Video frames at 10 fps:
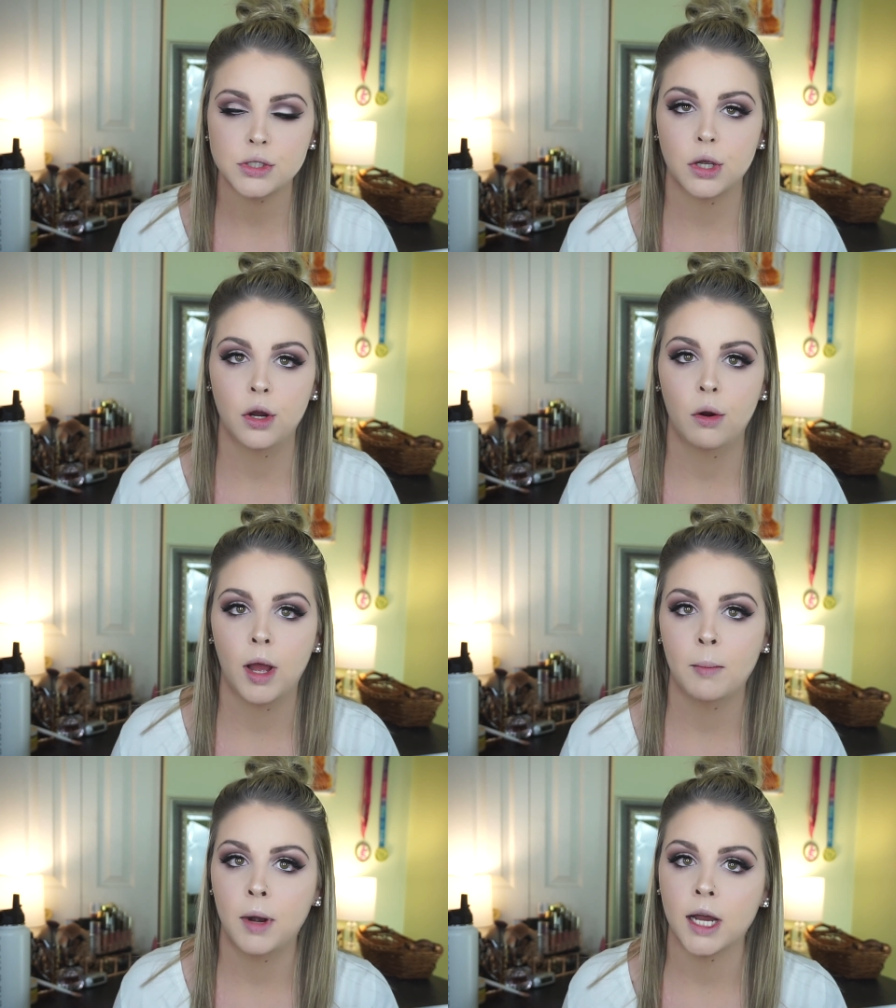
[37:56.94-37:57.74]
So
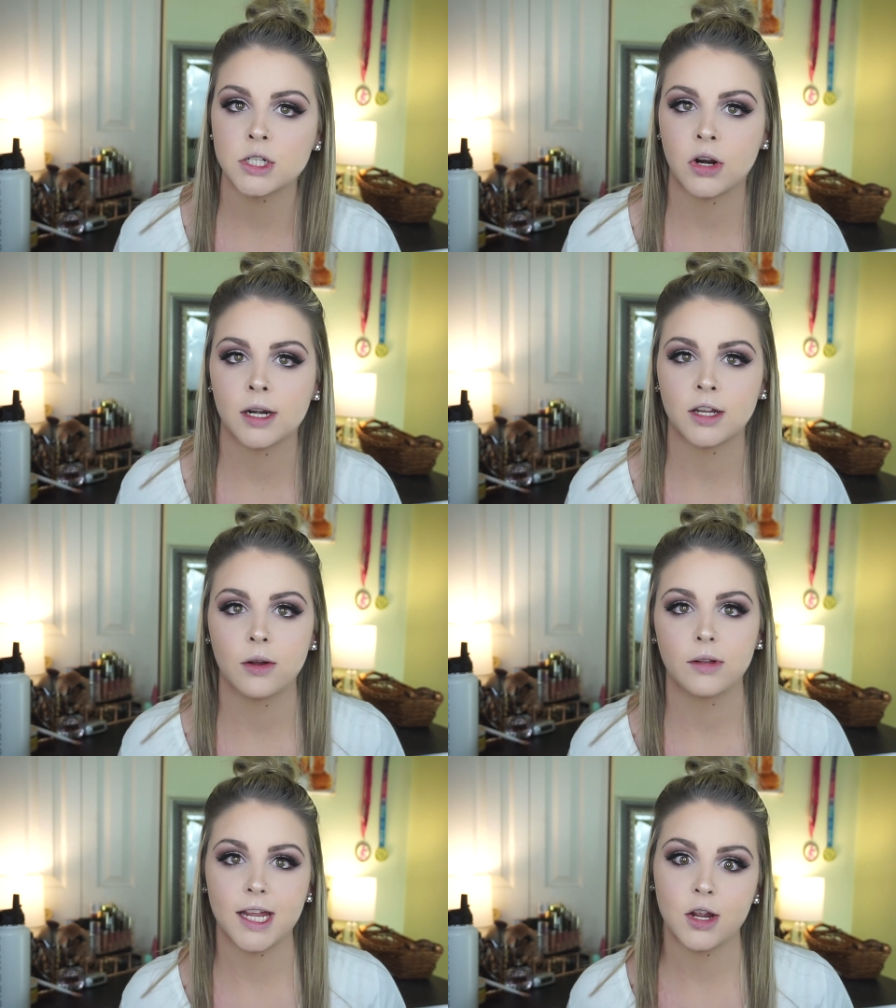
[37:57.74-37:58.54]
I'm not trying to
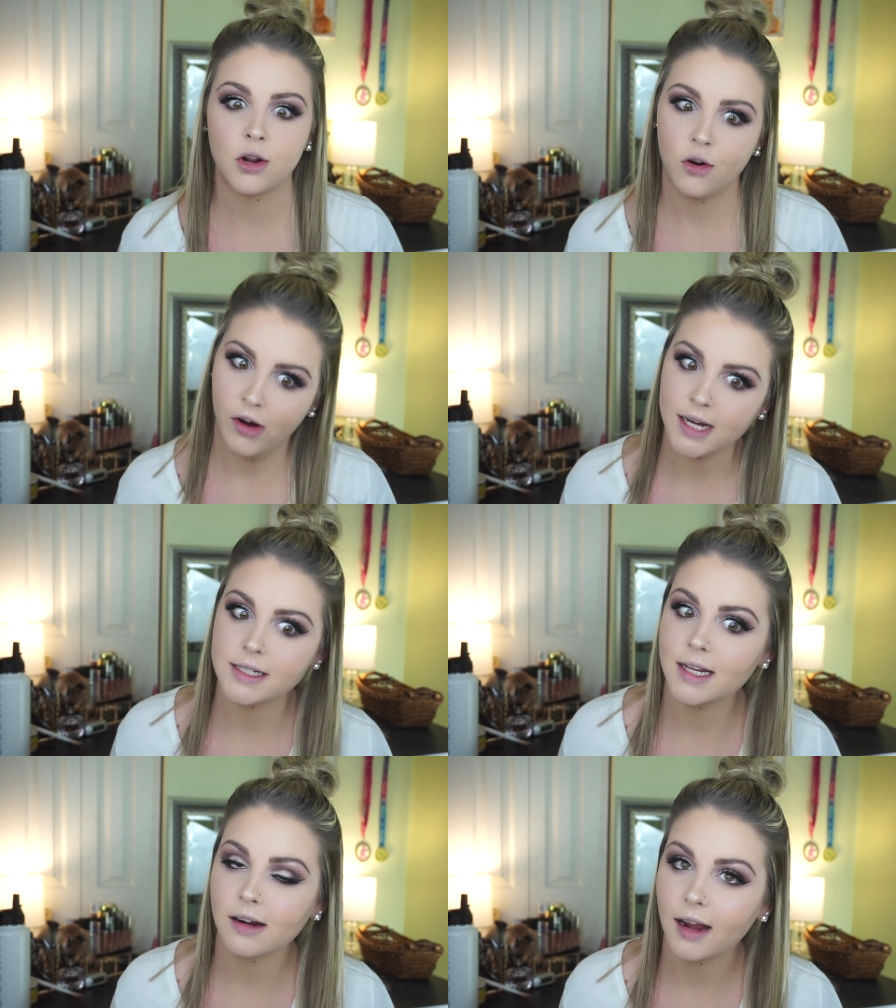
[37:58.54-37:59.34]
go like
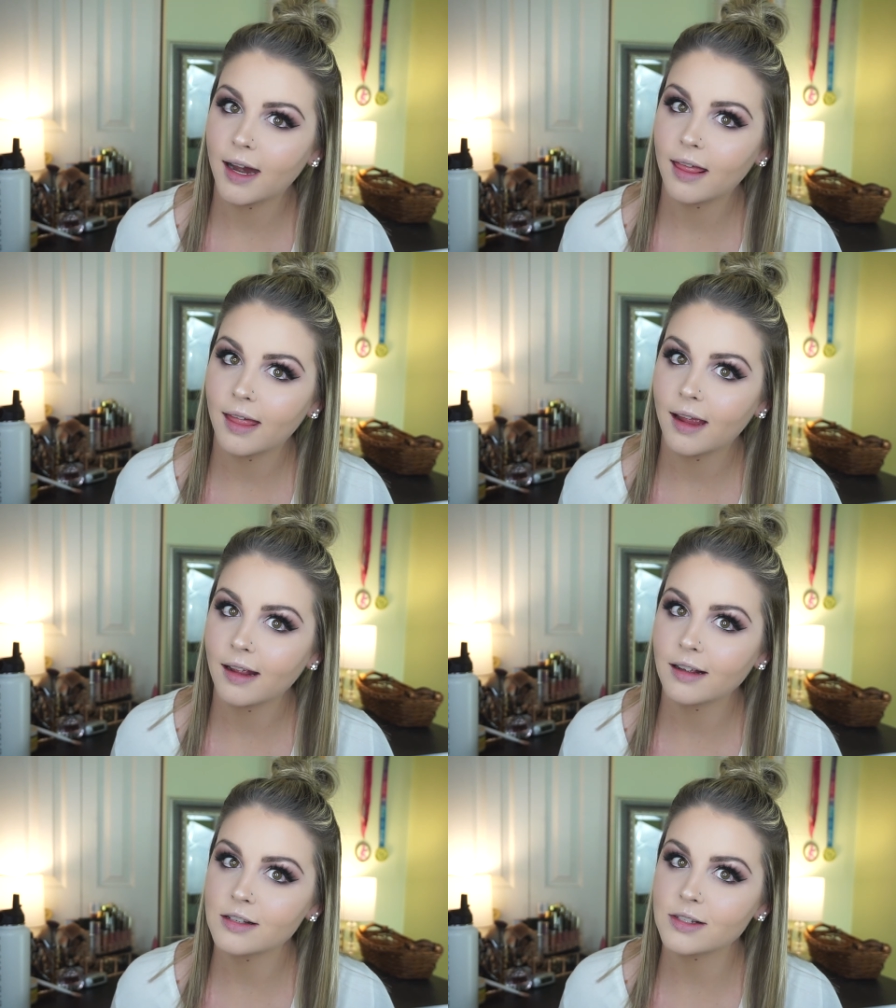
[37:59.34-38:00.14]
crazy or anything.